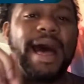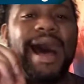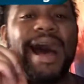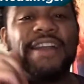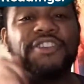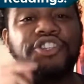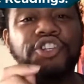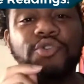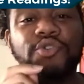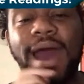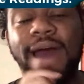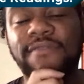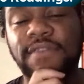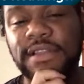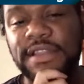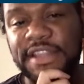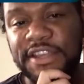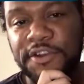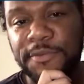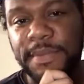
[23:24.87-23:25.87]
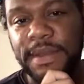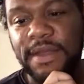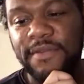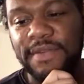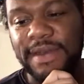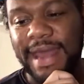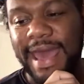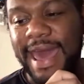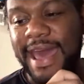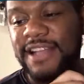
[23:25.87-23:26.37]
I do have a little bit of
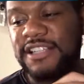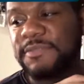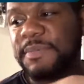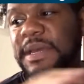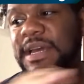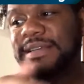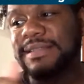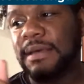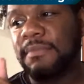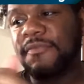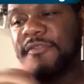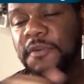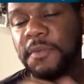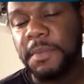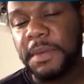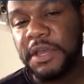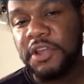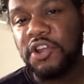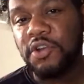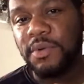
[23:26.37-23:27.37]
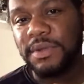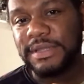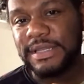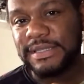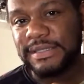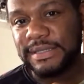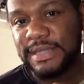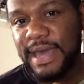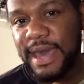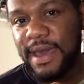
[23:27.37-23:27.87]
an edge because I'm familiar with
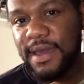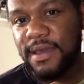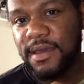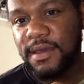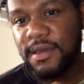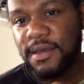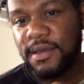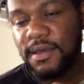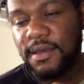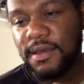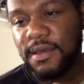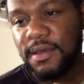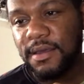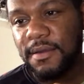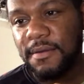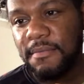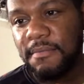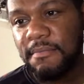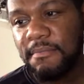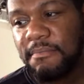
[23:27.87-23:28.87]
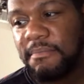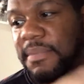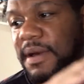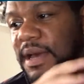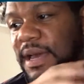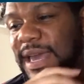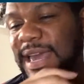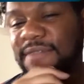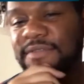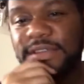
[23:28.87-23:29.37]
this deck,
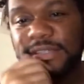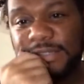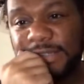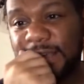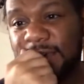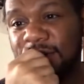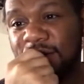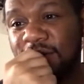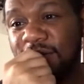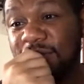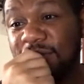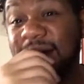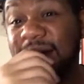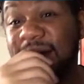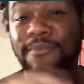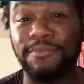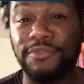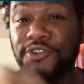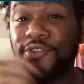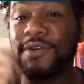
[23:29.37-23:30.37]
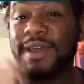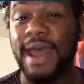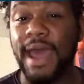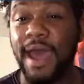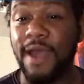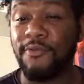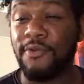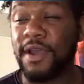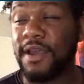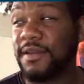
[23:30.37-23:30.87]
but even still, I'm doing it
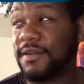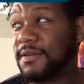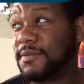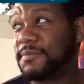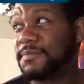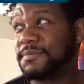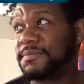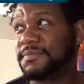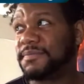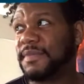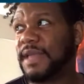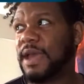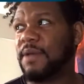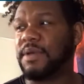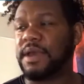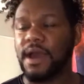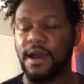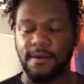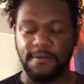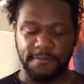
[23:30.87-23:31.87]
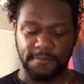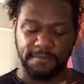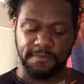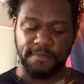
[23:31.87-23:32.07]
at random. Here we go.